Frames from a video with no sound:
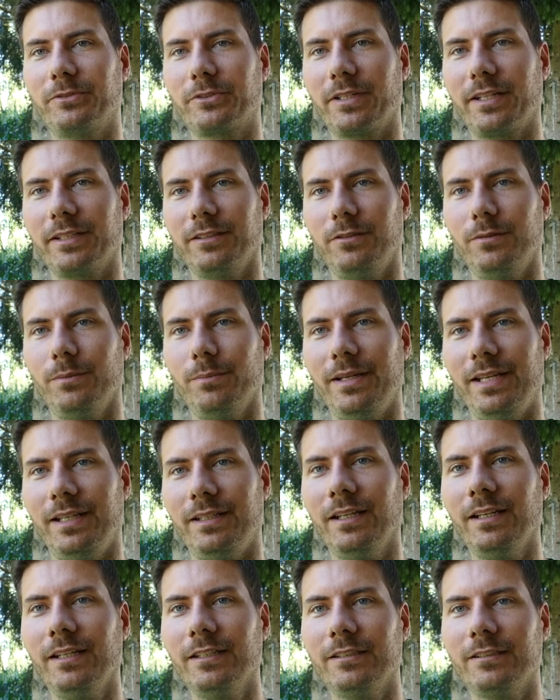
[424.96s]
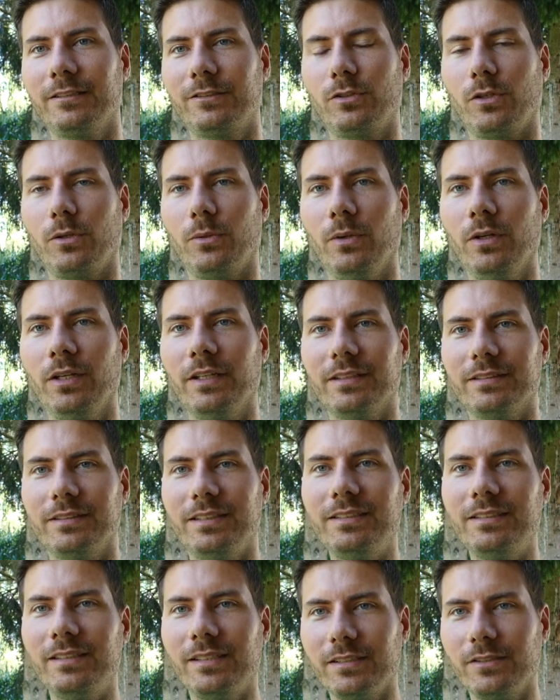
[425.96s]
trying to make. So
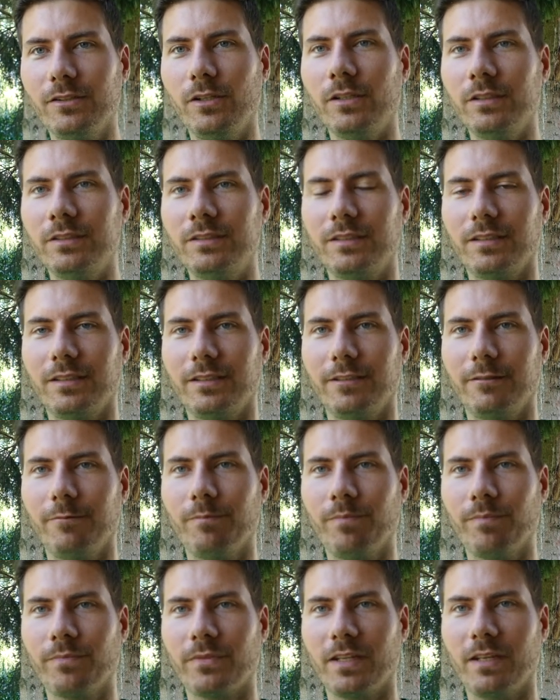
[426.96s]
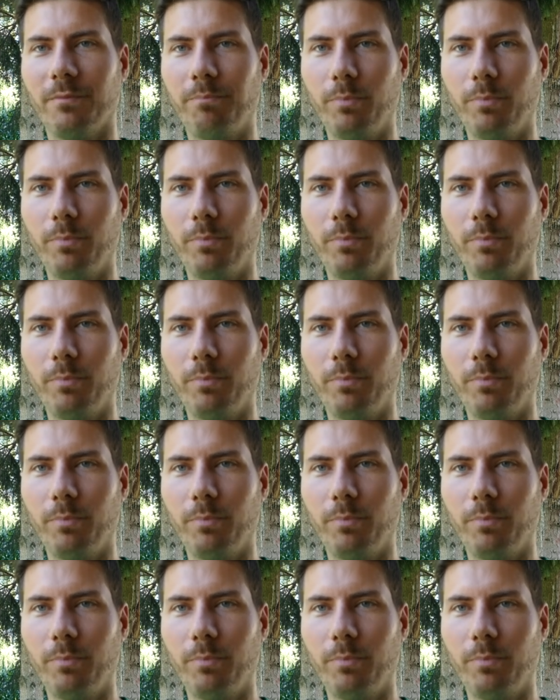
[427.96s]
this is not a